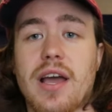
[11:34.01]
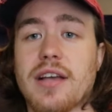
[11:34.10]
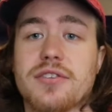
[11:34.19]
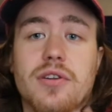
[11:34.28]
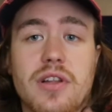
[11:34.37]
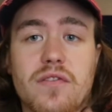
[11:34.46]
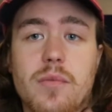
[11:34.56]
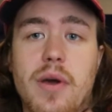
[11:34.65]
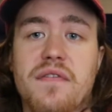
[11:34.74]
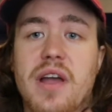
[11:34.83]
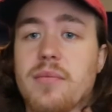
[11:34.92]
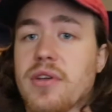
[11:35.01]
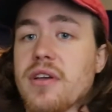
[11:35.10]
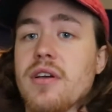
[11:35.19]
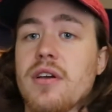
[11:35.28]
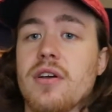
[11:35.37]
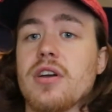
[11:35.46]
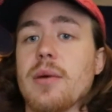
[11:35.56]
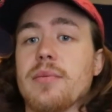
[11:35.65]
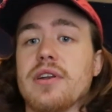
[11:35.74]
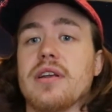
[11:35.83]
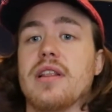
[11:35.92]
I still live with my family,
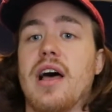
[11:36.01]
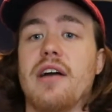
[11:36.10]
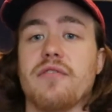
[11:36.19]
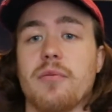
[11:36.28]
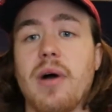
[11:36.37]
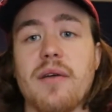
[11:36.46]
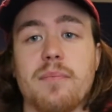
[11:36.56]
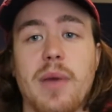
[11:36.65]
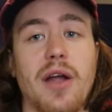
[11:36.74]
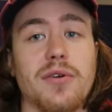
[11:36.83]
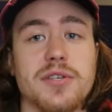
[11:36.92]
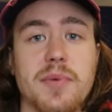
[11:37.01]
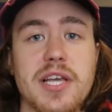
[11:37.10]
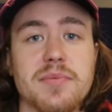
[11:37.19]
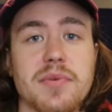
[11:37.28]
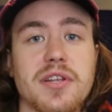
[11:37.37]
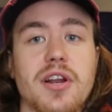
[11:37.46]
coming live from my parents' basement.